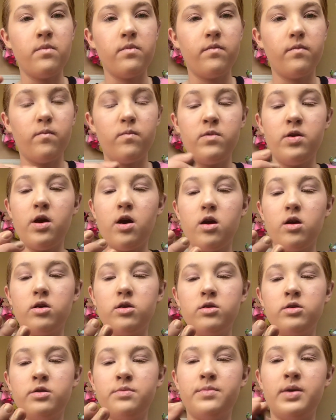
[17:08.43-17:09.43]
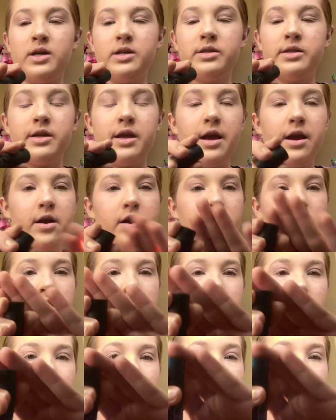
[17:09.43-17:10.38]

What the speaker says: NARS mascara,